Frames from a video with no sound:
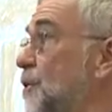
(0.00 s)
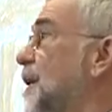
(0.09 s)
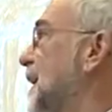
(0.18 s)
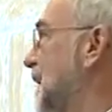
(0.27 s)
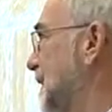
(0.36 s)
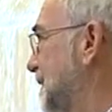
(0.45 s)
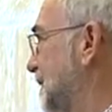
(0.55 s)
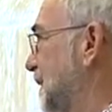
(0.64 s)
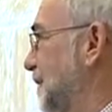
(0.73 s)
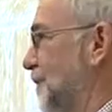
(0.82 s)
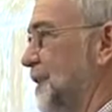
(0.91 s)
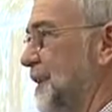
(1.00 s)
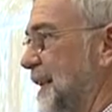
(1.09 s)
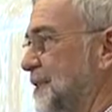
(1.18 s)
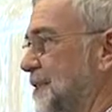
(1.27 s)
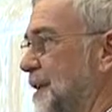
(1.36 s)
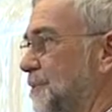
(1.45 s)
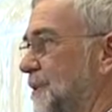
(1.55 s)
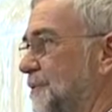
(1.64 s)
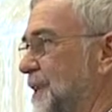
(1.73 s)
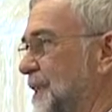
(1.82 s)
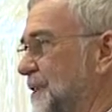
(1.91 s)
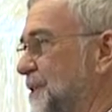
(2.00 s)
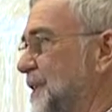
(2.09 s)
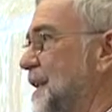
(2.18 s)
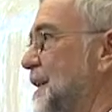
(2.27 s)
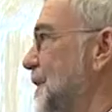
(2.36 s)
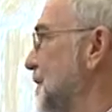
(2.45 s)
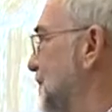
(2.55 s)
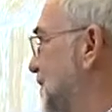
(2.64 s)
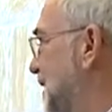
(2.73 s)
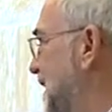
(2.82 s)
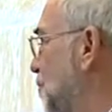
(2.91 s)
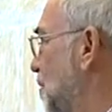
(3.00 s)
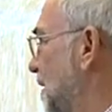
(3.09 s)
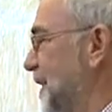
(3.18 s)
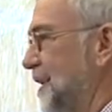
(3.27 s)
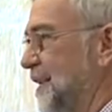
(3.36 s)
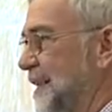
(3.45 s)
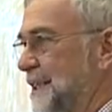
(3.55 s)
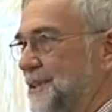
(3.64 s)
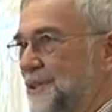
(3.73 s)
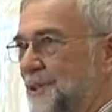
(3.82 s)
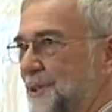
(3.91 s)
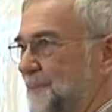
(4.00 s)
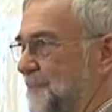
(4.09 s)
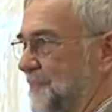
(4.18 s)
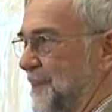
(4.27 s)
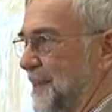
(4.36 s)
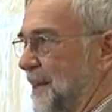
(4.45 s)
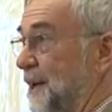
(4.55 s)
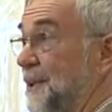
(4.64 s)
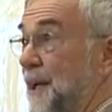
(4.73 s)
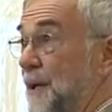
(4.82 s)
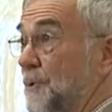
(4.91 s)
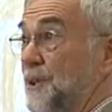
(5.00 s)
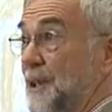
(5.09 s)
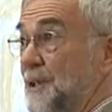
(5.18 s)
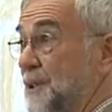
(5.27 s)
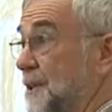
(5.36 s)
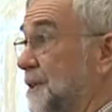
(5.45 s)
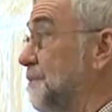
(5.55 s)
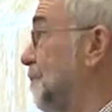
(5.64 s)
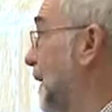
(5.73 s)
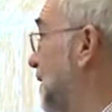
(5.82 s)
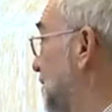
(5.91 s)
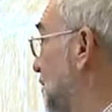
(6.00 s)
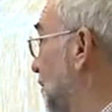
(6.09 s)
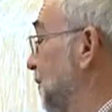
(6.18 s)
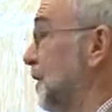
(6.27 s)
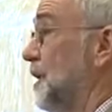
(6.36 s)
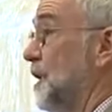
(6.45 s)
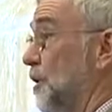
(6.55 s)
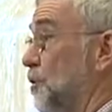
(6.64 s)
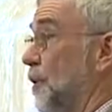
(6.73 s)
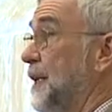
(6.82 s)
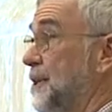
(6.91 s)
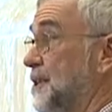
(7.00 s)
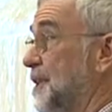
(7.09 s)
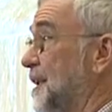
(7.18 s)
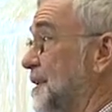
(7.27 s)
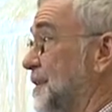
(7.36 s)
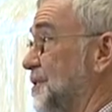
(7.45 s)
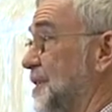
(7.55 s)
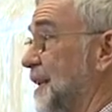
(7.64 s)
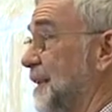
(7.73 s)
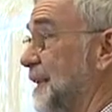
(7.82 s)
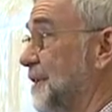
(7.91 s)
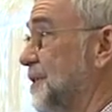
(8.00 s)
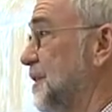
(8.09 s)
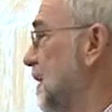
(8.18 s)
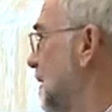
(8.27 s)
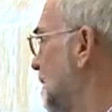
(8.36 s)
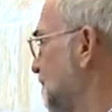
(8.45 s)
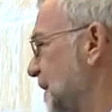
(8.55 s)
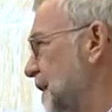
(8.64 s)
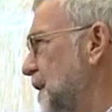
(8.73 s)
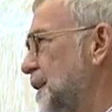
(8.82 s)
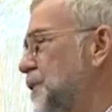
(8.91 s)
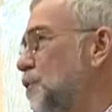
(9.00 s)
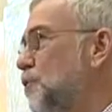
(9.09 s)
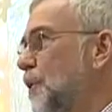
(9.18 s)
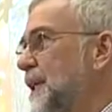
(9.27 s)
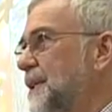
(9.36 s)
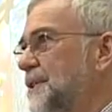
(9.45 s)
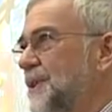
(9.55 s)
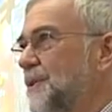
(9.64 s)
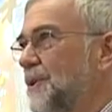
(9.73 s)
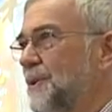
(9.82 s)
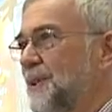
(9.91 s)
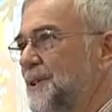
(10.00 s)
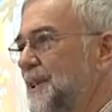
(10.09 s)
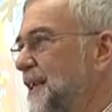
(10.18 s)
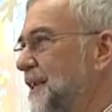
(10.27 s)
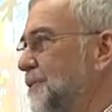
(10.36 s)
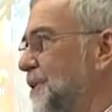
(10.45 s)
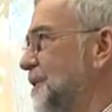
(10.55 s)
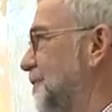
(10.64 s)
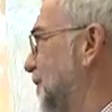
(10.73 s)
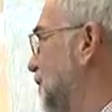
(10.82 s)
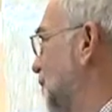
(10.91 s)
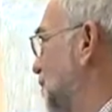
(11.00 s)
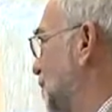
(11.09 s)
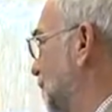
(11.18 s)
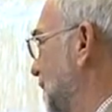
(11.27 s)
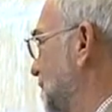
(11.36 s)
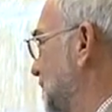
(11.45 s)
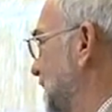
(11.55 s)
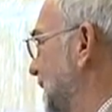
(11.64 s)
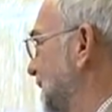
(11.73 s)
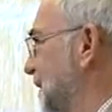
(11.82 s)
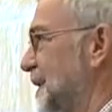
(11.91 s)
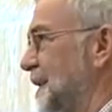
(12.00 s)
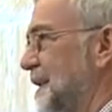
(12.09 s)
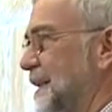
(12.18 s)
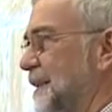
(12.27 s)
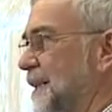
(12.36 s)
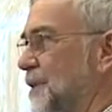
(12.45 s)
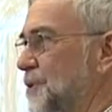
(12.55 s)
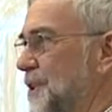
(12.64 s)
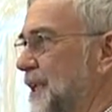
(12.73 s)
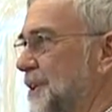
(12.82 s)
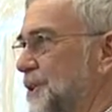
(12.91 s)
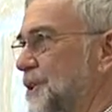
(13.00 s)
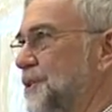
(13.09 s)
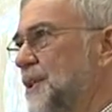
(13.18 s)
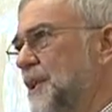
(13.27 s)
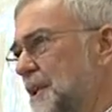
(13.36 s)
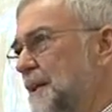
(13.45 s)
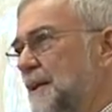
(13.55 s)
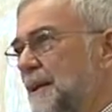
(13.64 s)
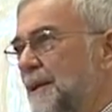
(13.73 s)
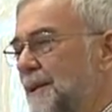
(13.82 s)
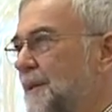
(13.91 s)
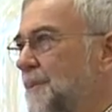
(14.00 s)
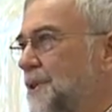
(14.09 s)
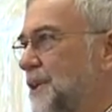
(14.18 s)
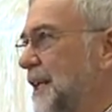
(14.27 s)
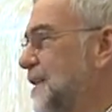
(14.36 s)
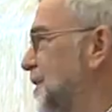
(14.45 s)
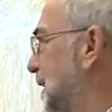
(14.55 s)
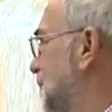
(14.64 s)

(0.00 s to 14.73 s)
go ahead for the next couple of years, see where it leads. And that was in turn based on Quakers and others telling us, you Quakers are good at dealing with difficult problems in negotiations. Climate change